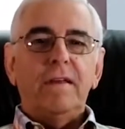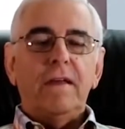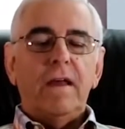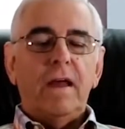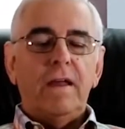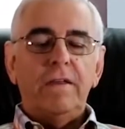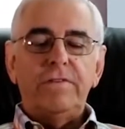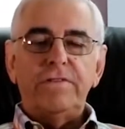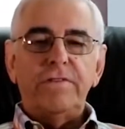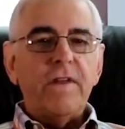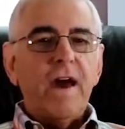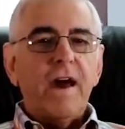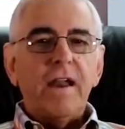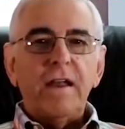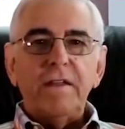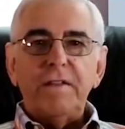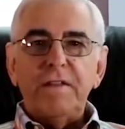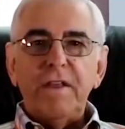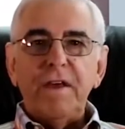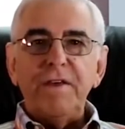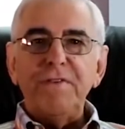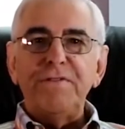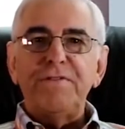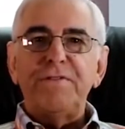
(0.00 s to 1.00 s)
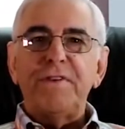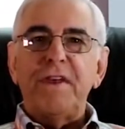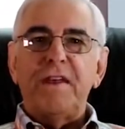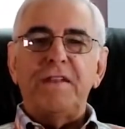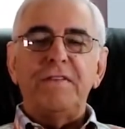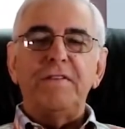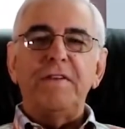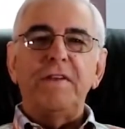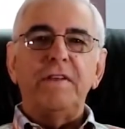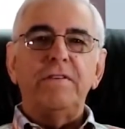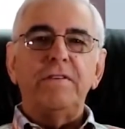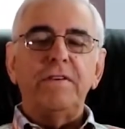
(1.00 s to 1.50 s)
It's not a death
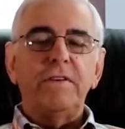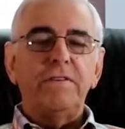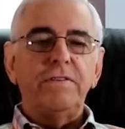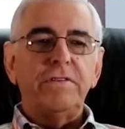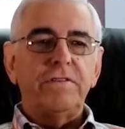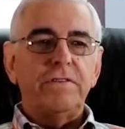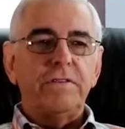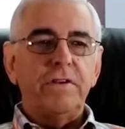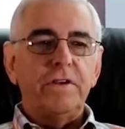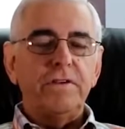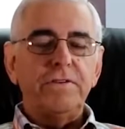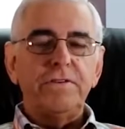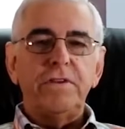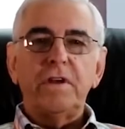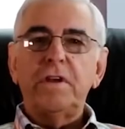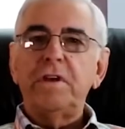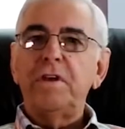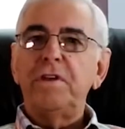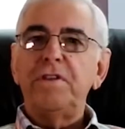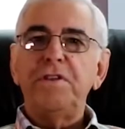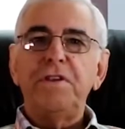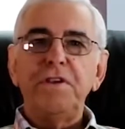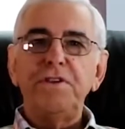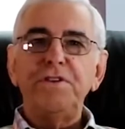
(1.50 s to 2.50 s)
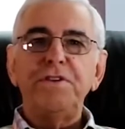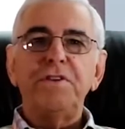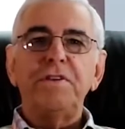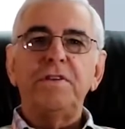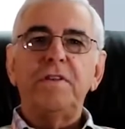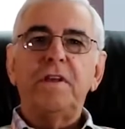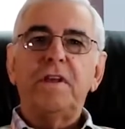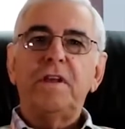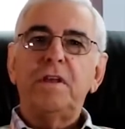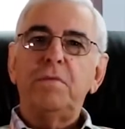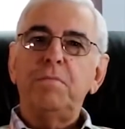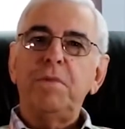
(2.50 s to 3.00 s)
sentence, it's just a
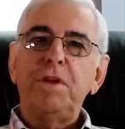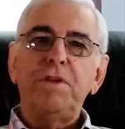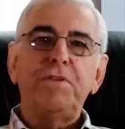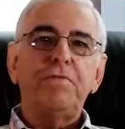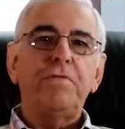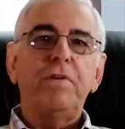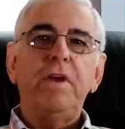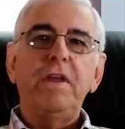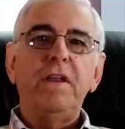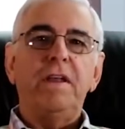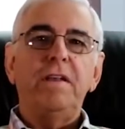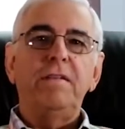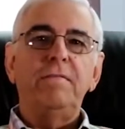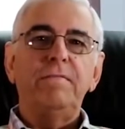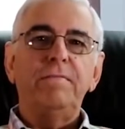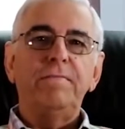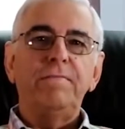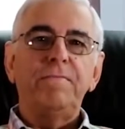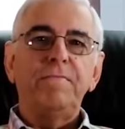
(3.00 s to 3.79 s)
condition that can be treated.